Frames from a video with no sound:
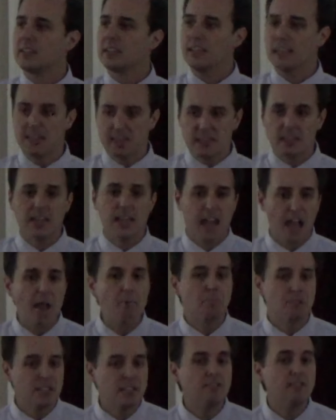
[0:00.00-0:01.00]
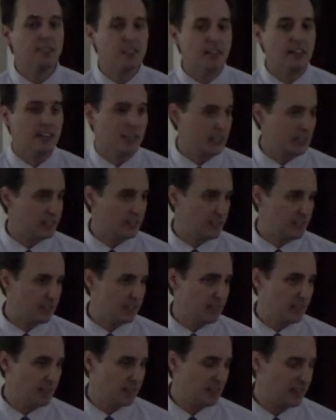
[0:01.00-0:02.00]
in the captivity.
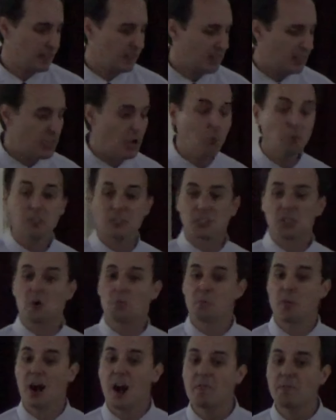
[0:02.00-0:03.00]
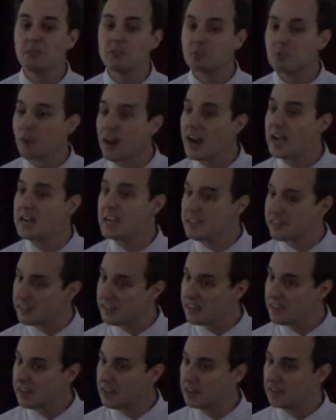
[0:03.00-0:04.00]
There were still prophets writing
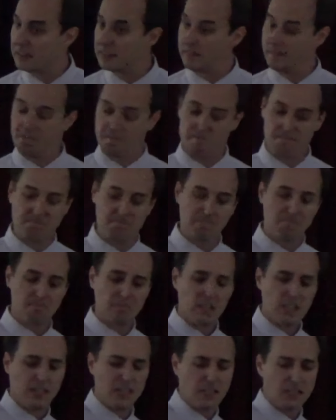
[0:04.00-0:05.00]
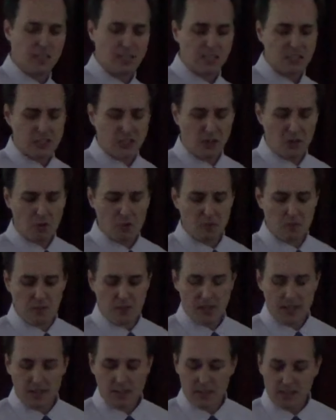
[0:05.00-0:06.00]
then. So
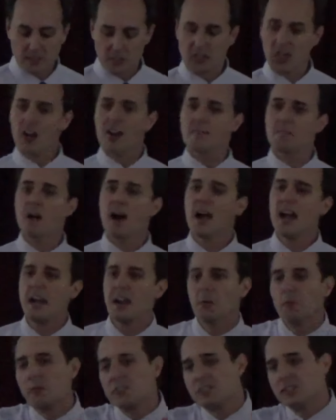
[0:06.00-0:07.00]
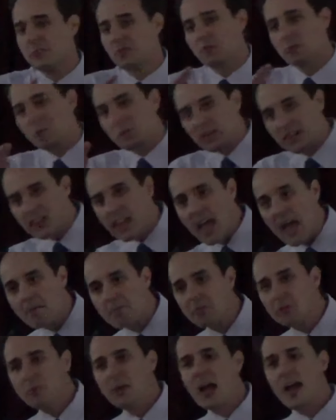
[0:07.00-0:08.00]
Jeremiah was
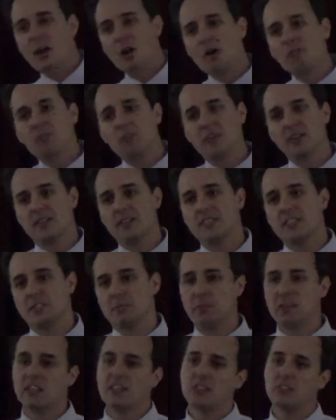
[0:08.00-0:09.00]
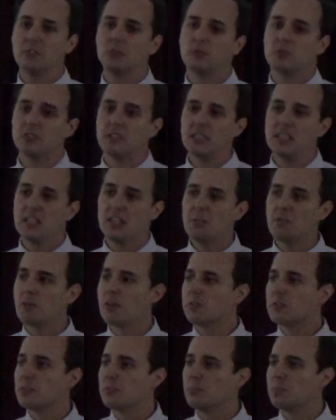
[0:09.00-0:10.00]
lapped right over into this because you see, he
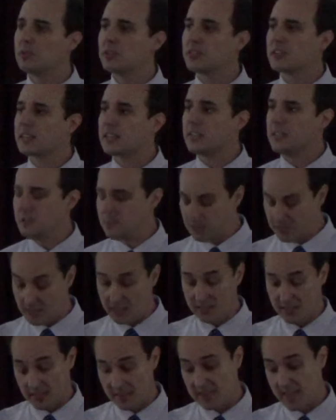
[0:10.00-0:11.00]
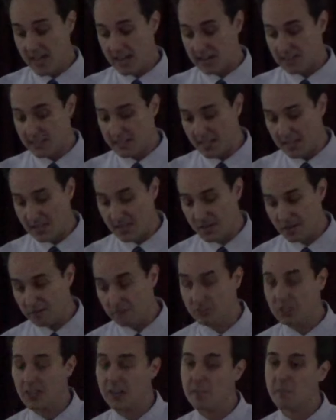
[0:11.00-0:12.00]
wrote the book, uh, you see that in the end of
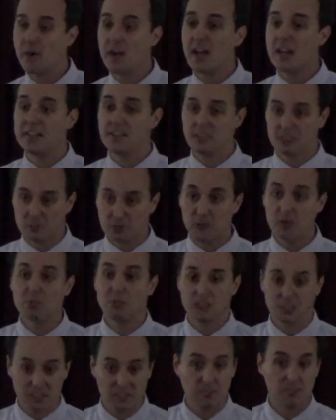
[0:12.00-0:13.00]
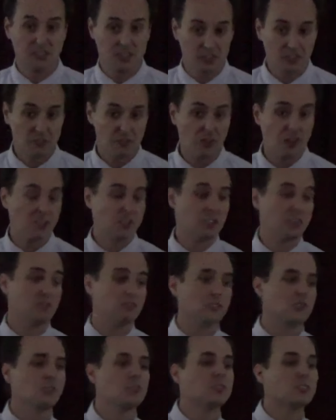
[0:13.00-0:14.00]
Jeremiah, descriptions of the destruction of
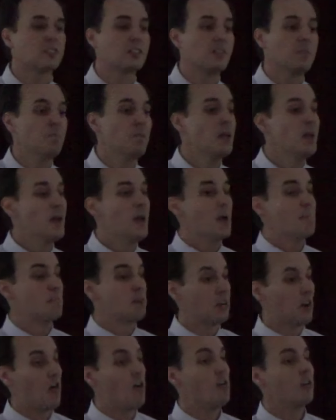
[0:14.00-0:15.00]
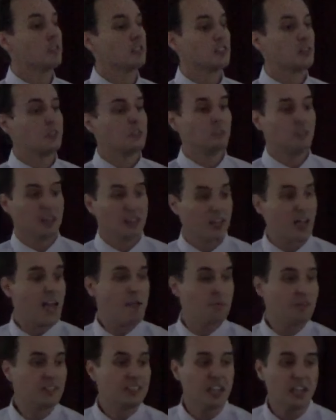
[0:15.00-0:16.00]
Jerusalem, but also
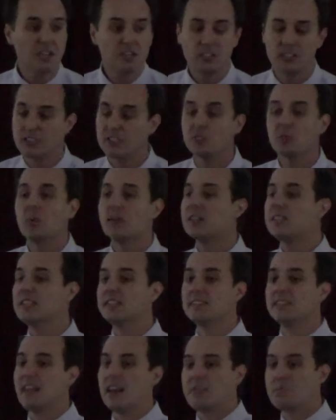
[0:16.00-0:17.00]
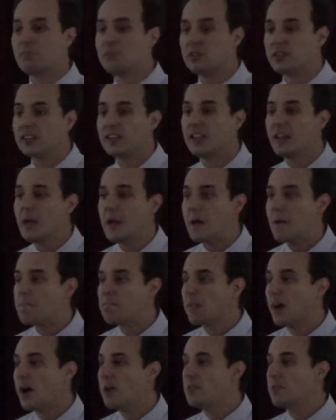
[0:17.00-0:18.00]
Lamentations. What is that book
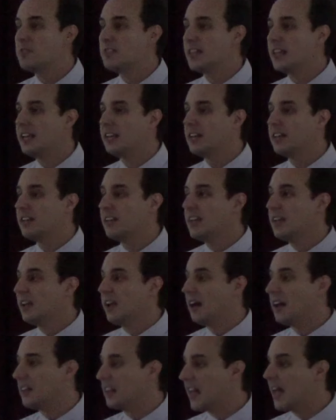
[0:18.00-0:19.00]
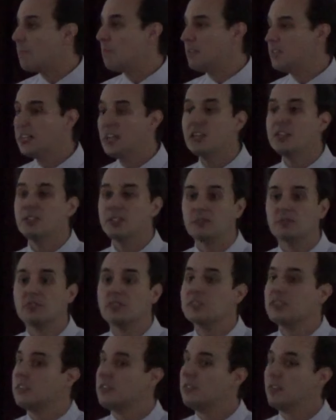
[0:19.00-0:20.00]
other than a lamentation
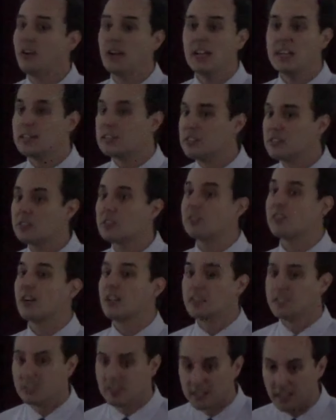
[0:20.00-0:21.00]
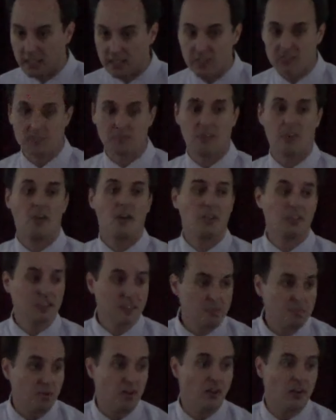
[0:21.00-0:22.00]
for the great destruction that has fallen
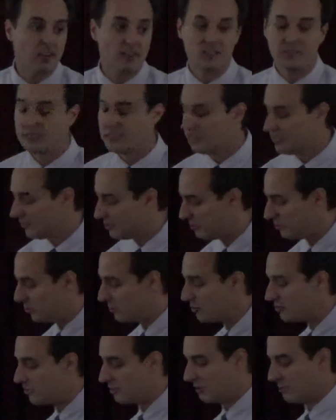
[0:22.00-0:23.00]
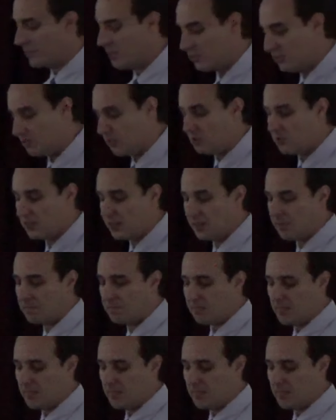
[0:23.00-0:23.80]
upon Jerusalem and Judah?